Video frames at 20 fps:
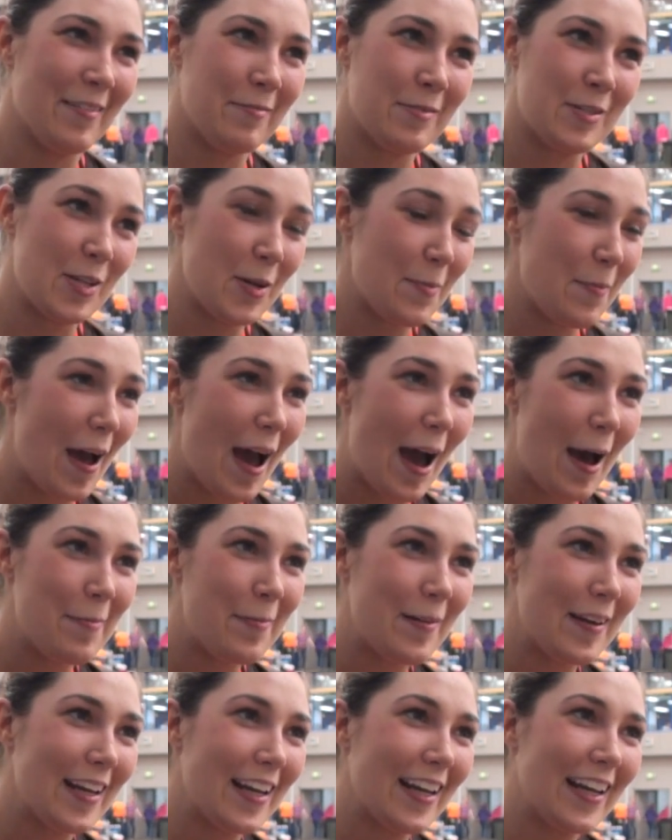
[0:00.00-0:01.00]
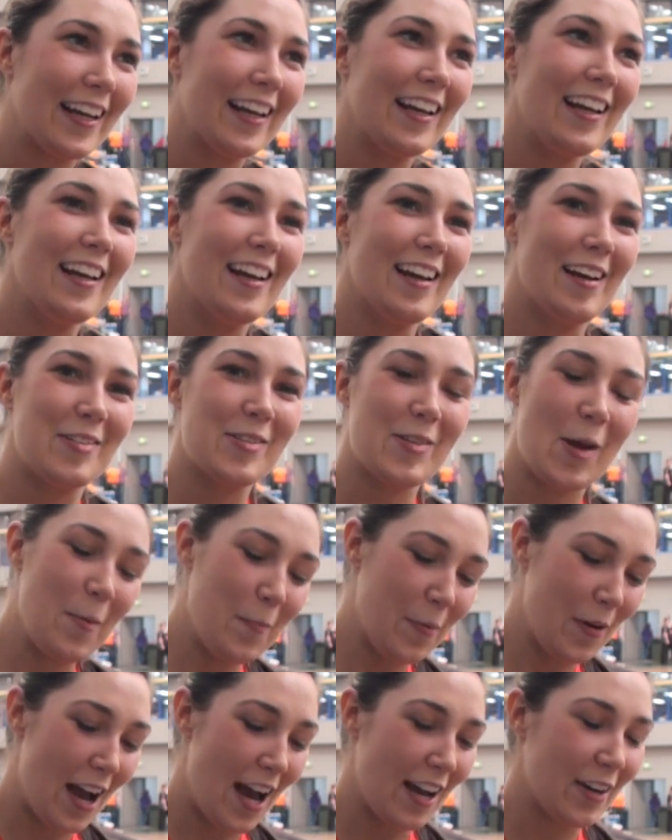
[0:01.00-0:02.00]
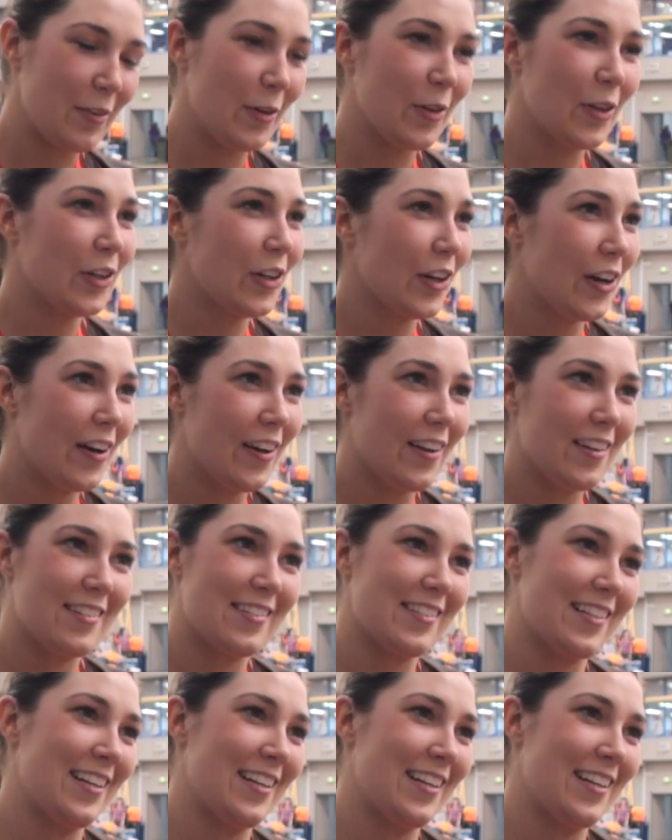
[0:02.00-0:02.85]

I'm super happy, so proud of all the girls,